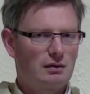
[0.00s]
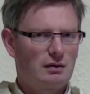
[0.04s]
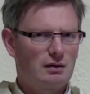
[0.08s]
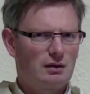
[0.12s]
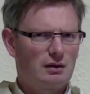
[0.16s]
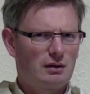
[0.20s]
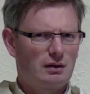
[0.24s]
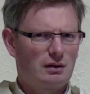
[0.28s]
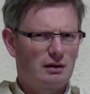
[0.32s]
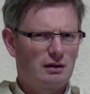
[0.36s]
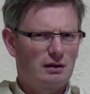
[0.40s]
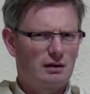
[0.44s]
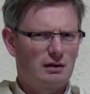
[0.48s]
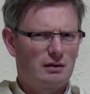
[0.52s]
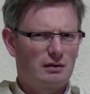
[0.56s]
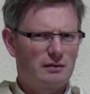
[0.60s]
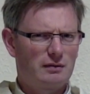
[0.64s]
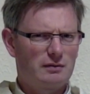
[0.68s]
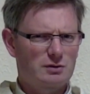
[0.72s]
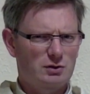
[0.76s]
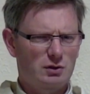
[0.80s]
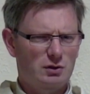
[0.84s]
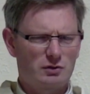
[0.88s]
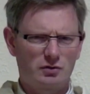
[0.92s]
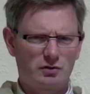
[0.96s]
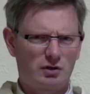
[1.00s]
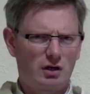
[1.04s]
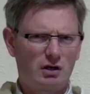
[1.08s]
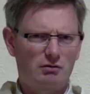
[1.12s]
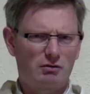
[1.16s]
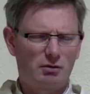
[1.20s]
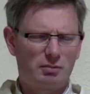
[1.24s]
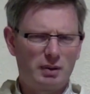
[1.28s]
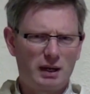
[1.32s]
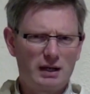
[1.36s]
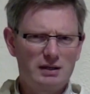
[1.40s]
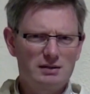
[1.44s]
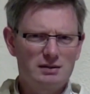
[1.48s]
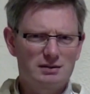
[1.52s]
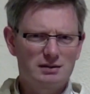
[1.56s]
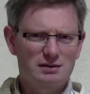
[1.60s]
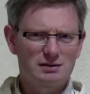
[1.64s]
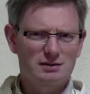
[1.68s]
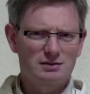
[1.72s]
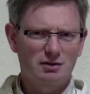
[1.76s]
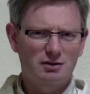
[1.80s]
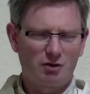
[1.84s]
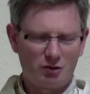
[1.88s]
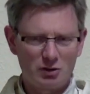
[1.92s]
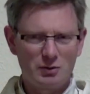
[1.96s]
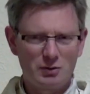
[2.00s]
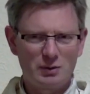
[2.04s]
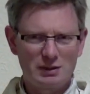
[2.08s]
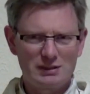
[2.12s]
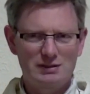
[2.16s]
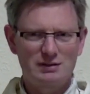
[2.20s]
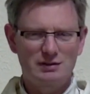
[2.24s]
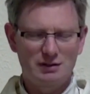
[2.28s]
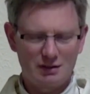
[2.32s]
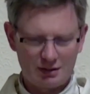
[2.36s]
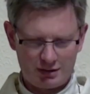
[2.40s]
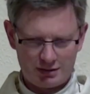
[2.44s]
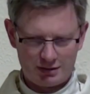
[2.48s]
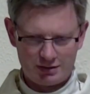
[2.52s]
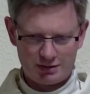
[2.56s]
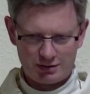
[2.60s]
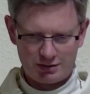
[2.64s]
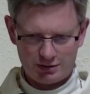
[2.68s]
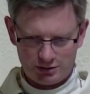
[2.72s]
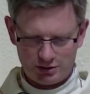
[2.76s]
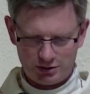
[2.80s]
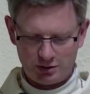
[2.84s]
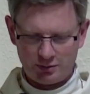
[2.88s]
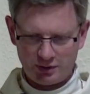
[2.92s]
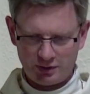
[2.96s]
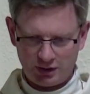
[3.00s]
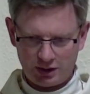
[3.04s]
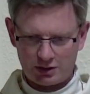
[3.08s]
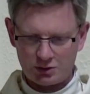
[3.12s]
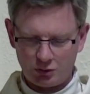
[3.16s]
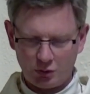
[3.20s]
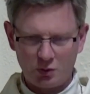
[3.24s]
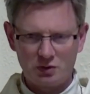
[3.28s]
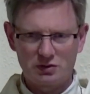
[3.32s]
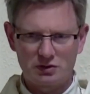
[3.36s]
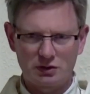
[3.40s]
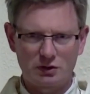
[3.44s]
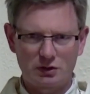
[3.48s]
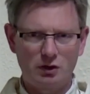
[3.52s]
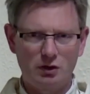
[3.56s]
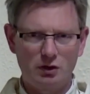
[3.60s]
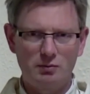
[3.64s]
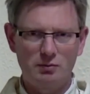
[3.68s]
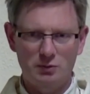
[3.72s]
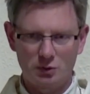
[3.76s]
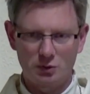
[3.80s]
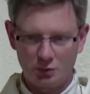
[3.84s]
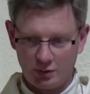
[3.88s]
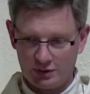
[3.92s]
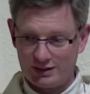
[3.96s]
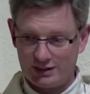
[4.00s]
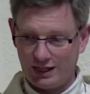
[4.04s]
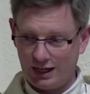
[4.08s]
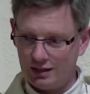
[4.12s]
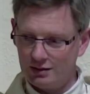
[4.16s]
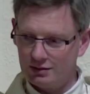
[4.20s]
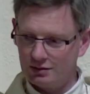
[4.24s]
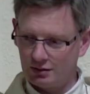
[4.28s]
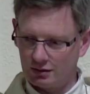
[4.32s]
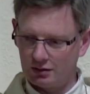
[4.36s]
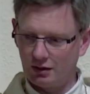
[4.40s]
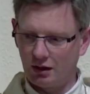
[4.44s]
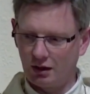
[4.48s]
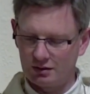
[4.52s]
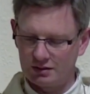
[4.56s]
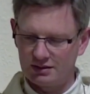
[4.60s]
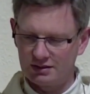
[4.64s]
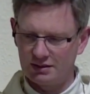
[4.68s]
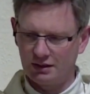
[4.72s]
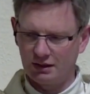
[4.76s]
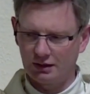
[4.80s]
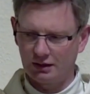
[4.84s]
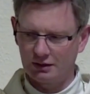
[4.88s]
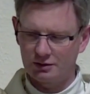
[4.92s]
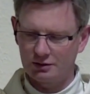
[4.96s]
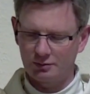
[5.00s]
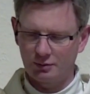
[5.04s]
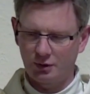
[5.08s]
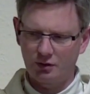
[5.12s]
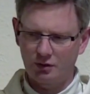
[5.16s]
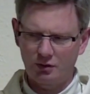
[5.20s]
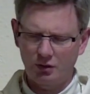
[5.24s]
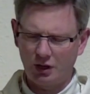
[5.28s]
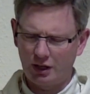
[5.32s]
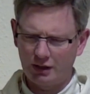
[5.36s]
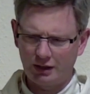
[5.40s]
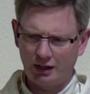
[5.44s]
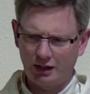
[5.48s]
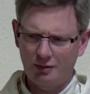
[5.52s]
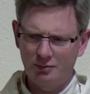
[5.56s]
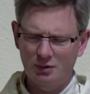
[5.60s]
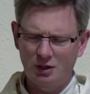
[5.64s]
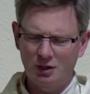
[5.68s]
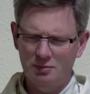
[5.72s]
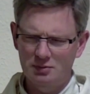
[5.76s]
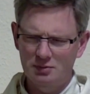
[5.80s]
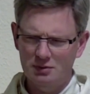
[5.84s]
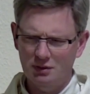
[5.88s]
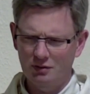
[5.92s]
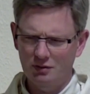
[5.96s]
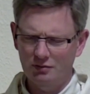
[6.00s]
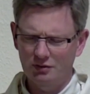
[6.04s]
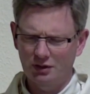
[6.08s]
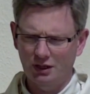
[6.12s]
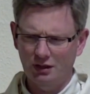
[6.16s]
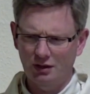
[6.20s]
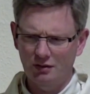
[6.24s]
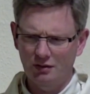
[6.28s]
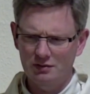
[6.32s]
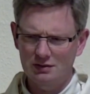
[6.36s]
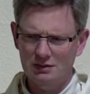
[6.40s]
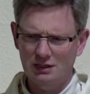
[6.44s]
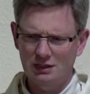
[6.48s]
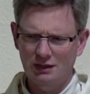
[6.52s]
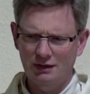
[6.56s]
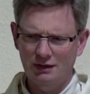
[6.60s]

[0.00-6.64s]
uh, so if you're not repentant or you in, it's something that's going to come, you intend on, on, sinning tomorrow, I can't be absolved for that, obviously.